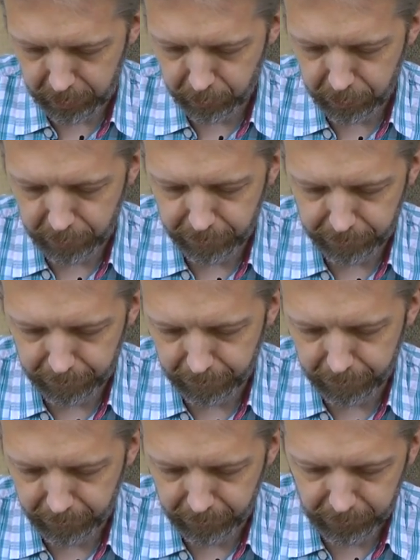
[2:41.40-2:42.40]
you are
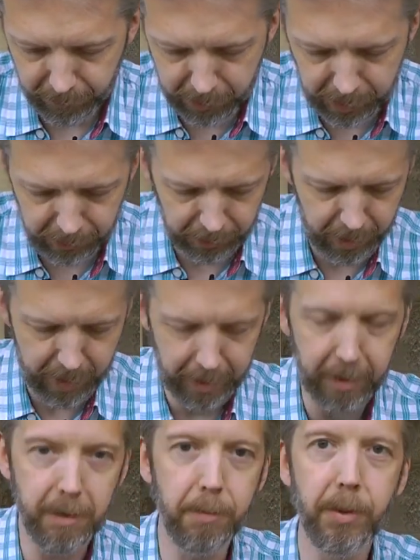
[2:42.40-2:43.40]
very
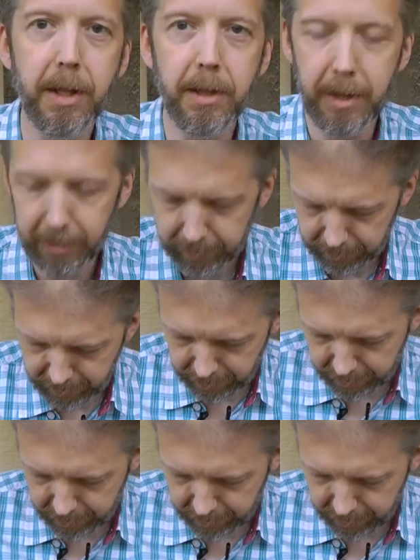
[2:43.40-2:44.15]
unlikely to break these